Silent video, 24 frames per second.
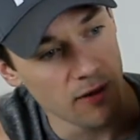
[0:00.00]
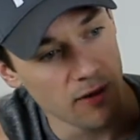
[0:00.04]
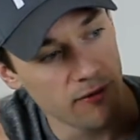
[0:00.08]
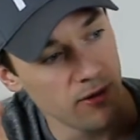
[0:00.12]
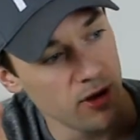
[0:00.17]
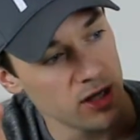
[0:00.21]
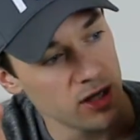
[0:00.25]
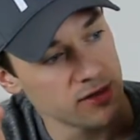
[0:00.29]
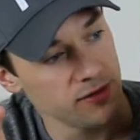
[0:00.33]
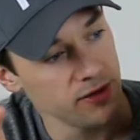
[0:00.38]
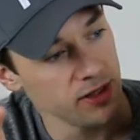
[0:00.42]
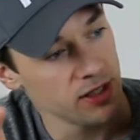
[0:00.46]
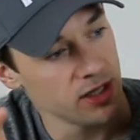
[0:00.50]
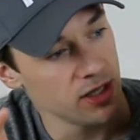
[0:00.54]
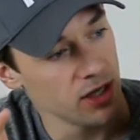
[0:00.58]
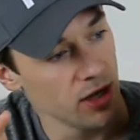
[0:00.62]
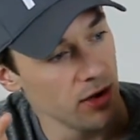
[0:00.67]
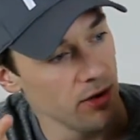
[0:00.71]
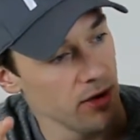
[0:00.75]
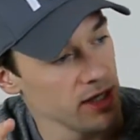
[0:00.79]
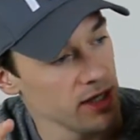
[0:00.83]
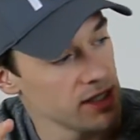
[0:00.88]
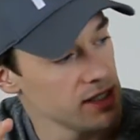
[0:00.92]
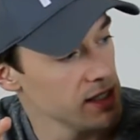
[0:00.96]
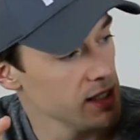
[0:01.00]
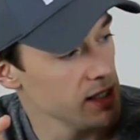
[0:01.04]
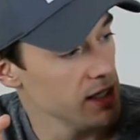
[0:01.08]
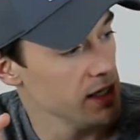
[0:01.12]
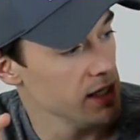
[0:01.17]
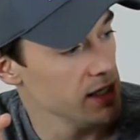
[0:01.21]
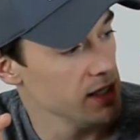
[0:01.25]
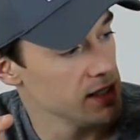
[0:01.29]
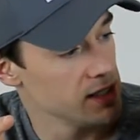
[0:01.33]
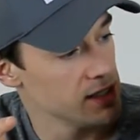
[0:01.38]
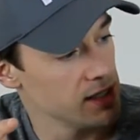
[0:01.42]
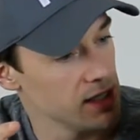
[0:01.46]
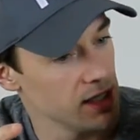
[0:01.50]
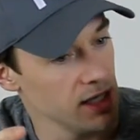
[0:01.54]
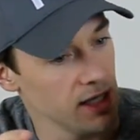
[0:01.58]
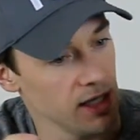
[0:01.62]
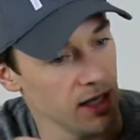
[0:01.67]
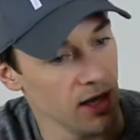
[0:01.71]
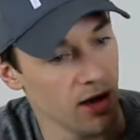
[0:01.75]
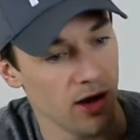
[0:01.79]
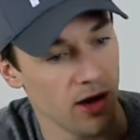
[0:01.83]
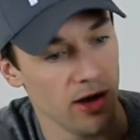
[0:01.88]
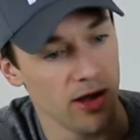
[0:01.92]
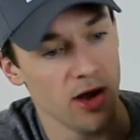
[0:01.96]
First thing to notice is
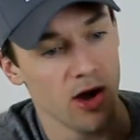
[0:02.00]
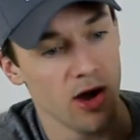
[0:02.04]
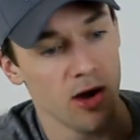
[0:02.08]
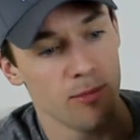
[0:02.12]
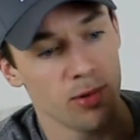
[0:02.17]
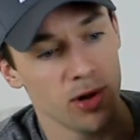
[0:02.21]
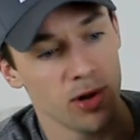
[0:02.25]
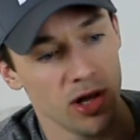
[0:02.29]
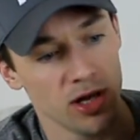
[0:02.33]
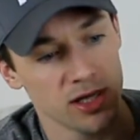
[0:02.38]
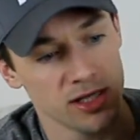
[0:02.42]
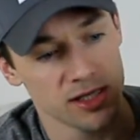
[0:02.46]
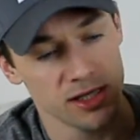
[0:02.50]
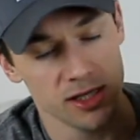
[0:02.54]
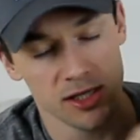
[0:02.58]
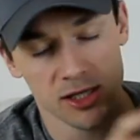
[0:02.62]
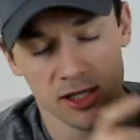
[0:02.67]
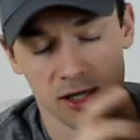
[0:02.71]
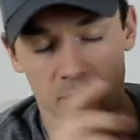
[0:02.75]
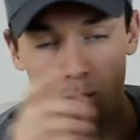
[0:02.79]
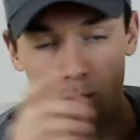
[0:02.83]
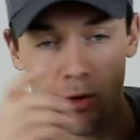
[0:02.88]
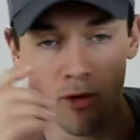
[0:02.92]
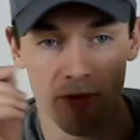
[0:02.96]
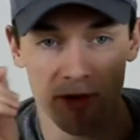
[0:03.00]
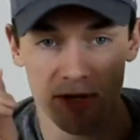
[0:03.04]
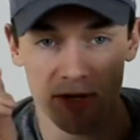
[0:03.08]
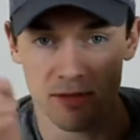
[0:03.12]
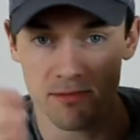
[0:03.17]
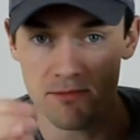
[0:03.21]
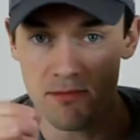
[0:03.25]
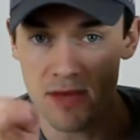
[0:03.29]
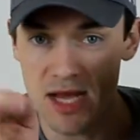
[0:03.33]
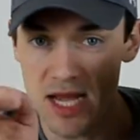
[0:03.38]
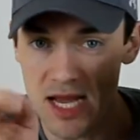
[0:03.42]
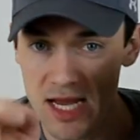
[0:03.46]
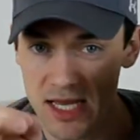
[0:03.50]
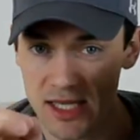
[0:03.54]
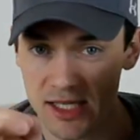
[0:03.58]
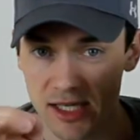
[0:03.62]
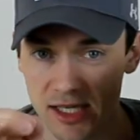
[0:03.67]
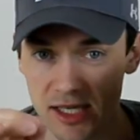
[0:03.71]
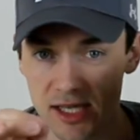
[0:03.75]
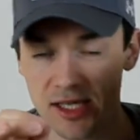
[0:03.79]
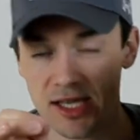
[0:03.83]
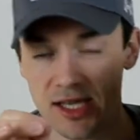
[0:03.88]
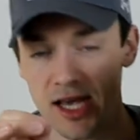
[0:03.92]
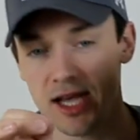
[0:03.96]
the IR blaster. So what this means
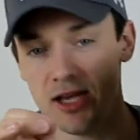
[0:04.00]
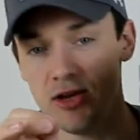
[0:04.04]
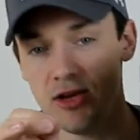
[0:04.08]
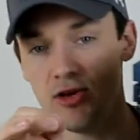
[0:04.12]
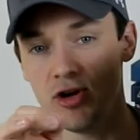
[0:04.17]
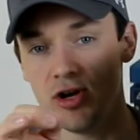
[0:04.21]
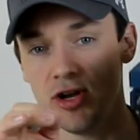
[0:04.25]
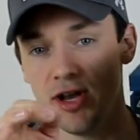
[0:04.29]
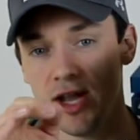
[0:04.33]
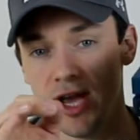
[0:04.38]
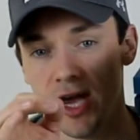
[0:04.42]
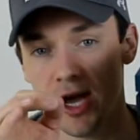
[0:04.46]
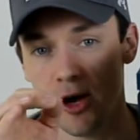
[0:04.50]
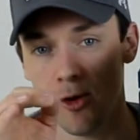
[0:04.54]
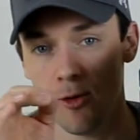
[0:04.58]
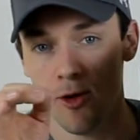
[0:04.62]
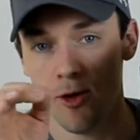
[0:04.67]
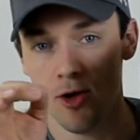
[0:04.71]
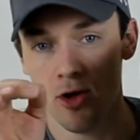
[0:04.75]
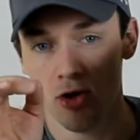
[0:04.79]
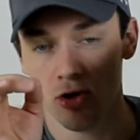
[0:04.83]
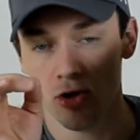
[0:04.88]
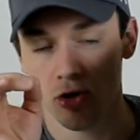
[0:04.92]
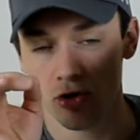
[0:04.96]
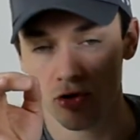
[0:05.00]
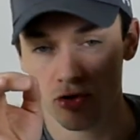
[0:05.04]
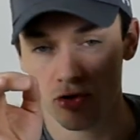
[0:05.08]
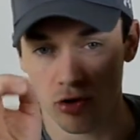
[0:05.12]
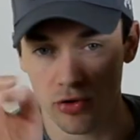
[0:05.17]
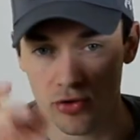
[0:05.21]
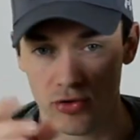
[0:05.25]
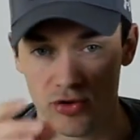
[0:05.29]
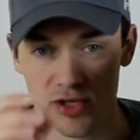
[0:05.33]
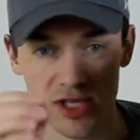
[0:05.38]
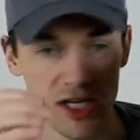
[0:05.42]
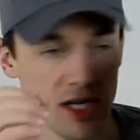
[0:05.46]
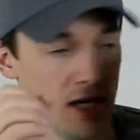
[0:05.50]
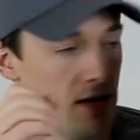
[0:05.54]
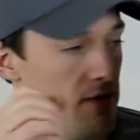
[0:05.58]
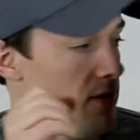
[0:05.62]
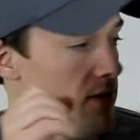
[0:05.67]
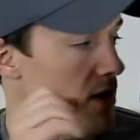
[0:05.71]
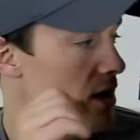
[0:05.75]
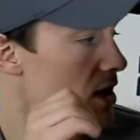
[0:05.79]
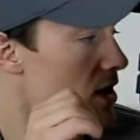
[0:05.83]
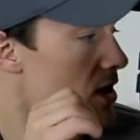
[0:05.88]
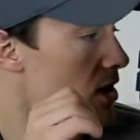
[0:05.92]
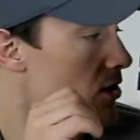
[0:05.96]
is that you can now control your
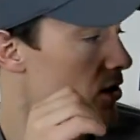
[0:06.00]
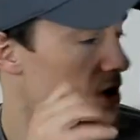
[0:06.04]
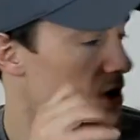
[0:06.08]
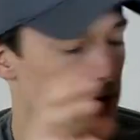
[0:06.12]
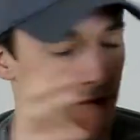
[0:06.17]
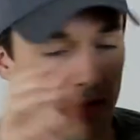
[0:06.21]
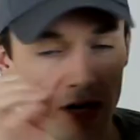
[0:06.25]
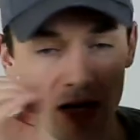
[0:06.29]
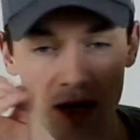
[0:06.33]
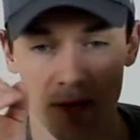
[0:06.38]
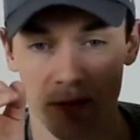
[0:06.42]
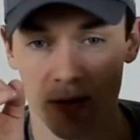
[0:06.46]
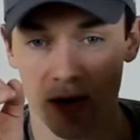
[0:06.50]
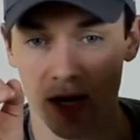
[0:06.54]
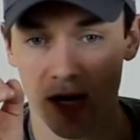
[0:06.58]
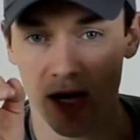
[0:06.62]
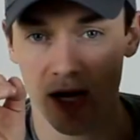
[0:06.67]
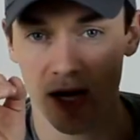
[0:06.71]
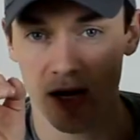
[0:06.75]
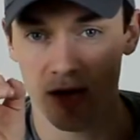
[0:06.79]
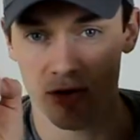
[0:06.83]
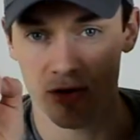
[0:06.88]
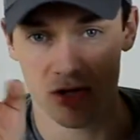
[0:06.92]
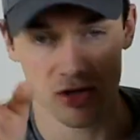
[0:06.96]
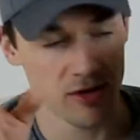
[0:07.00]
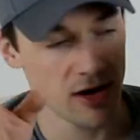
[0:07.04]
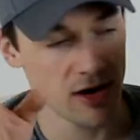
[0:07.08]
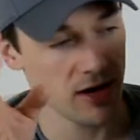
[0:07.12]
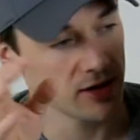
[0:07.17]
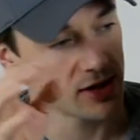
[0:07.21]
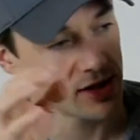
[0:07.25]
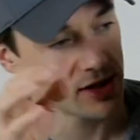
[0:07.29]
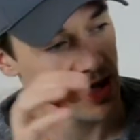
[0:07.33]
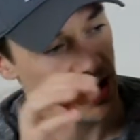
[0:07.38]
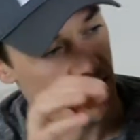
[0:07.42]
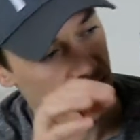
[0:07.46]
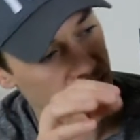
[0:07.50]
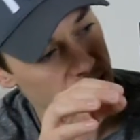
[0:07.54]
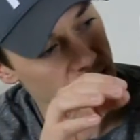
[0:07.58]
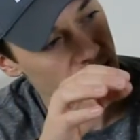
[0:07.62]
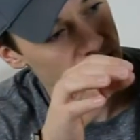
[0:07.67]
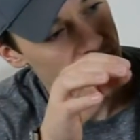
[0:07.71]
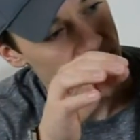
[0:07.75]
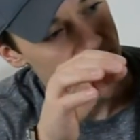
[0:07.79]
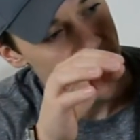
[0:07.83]
TV, your DVD player, your surround sound,